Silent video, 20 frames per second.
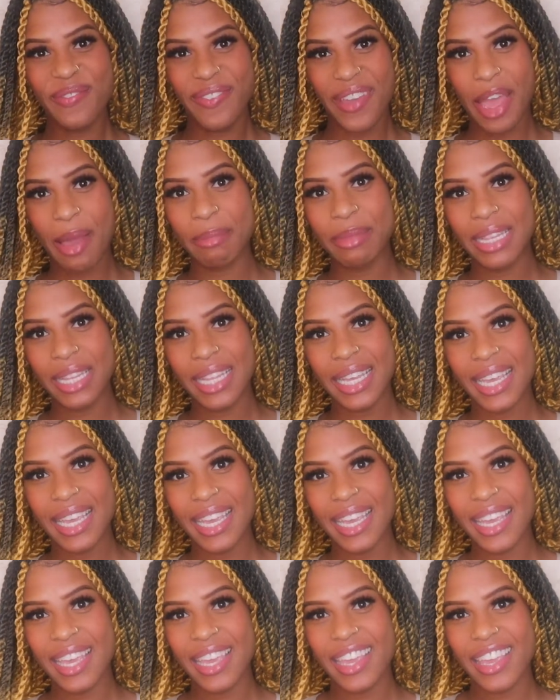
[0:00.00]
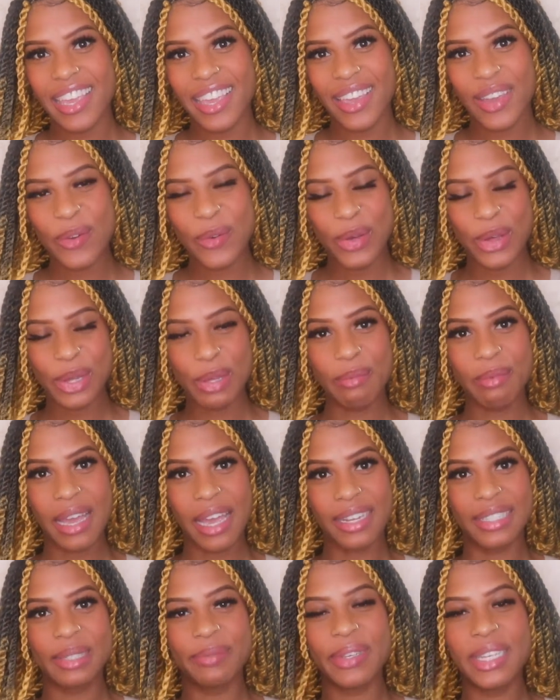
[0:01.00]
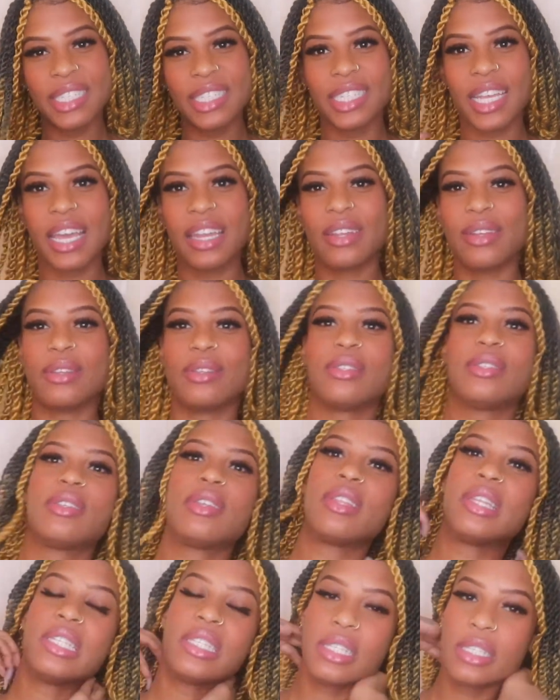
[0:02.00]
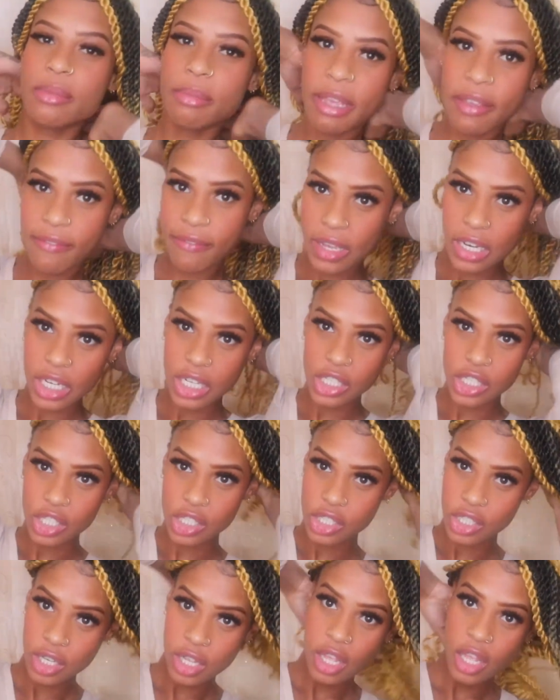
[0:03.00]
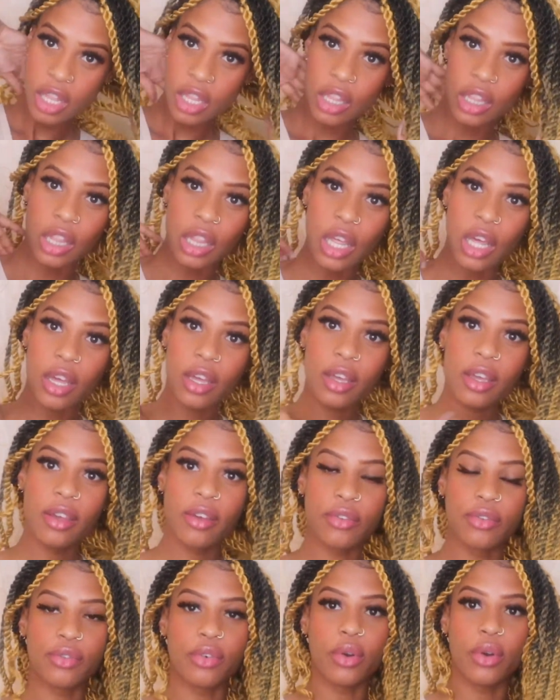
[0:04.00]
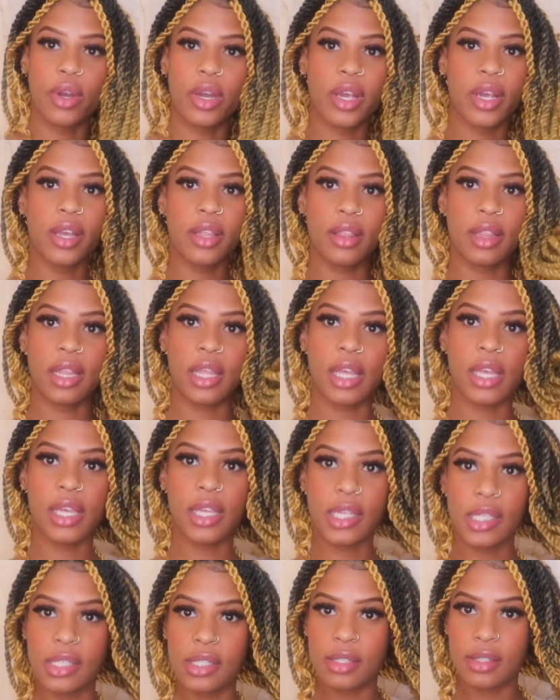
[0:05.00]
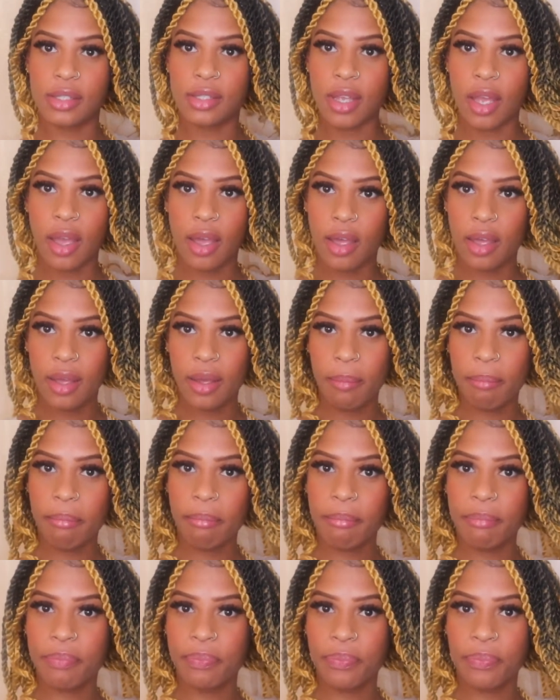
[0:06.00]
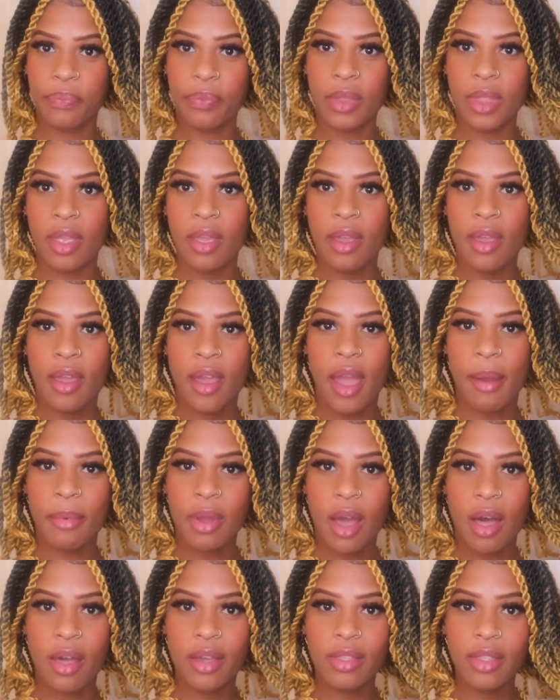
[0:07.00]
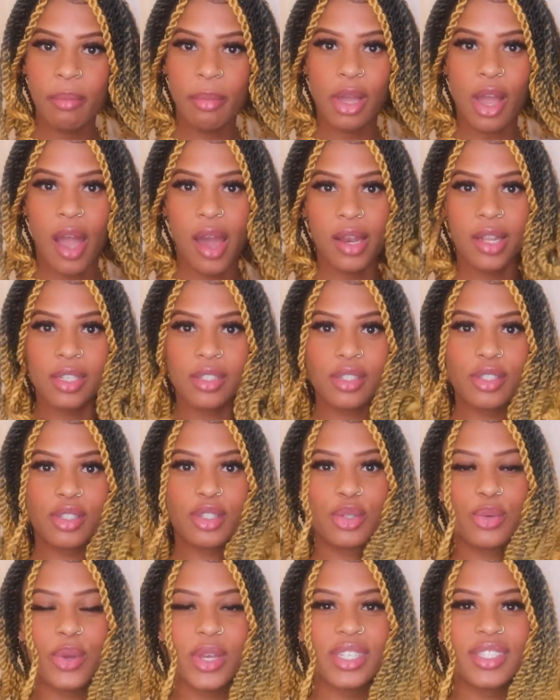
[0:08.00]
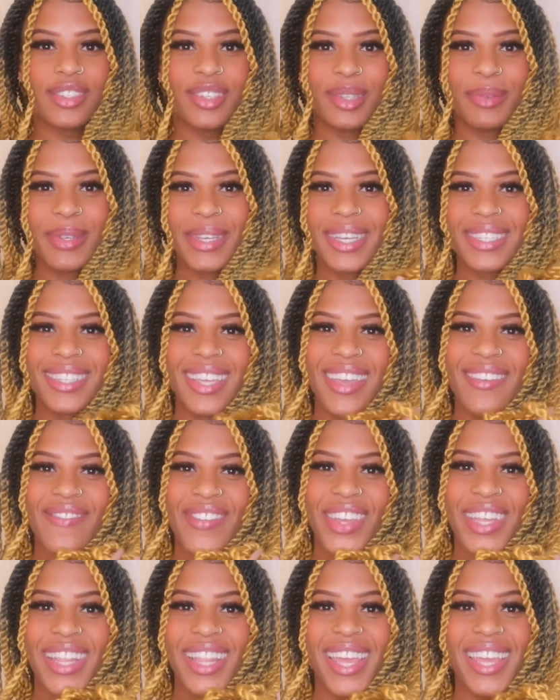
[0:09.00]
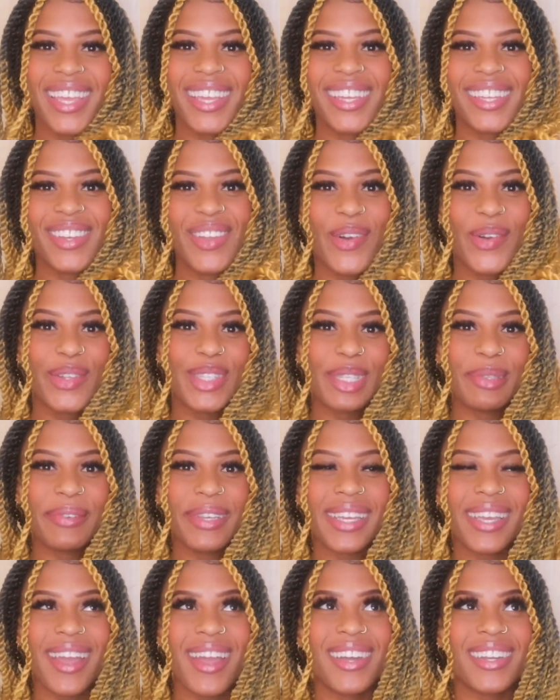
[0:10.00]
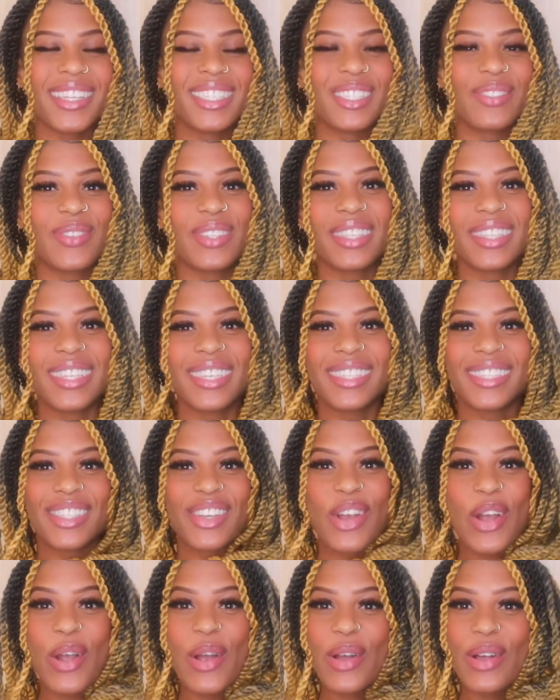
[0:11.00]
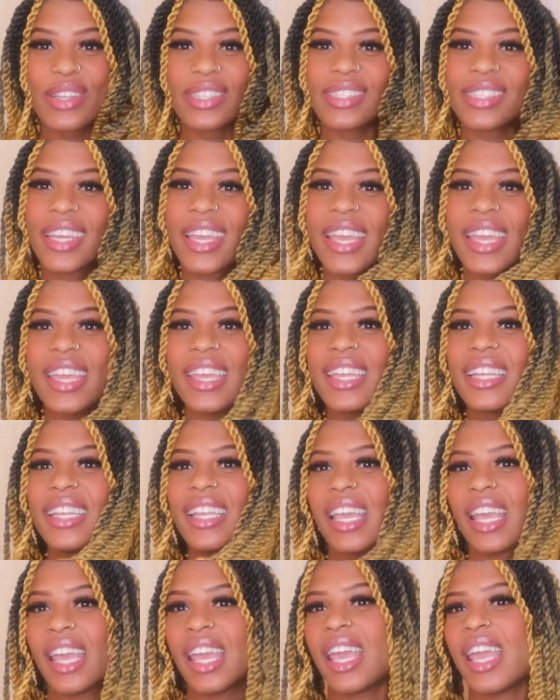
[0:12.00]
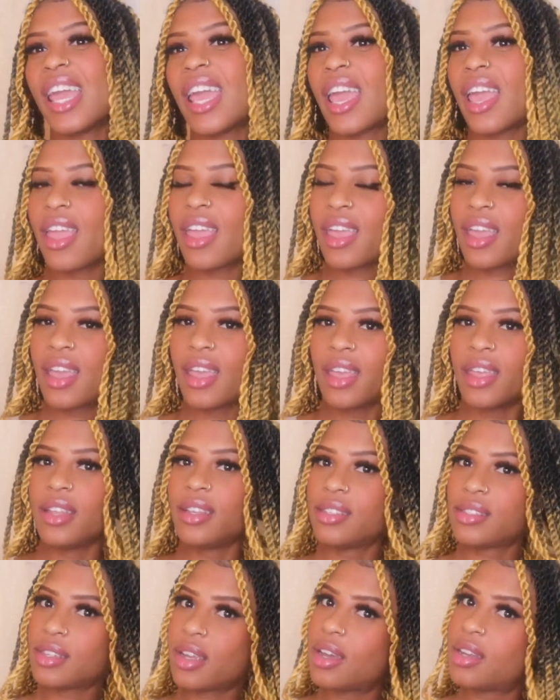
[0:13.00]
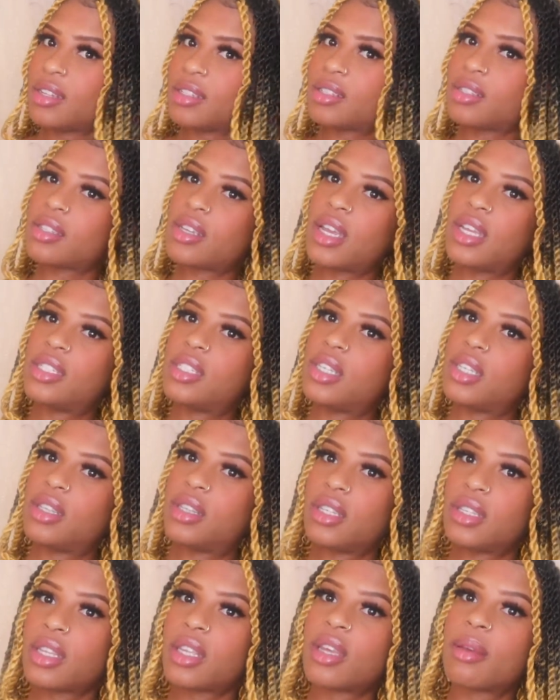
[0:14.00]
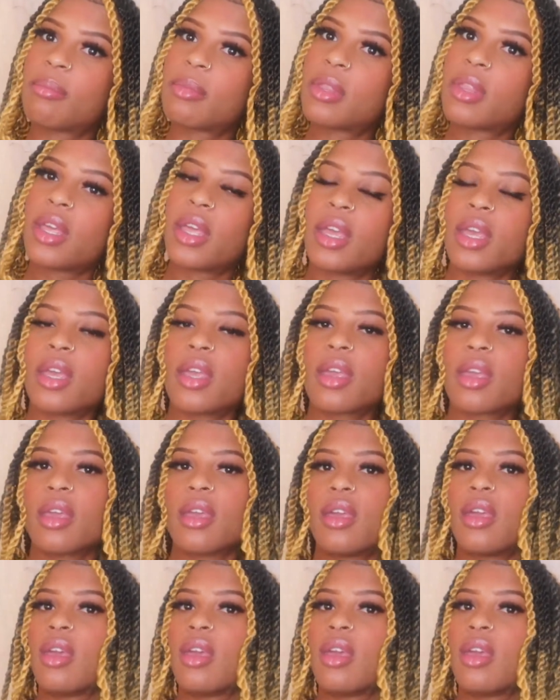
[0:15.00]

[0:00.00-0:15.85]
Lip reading: family, welcome back to my channel. So this is my finished look for these I'm calling them goddess twists just because I feel like an ultimate goddess with these curls in, and honestly I did the damn thing.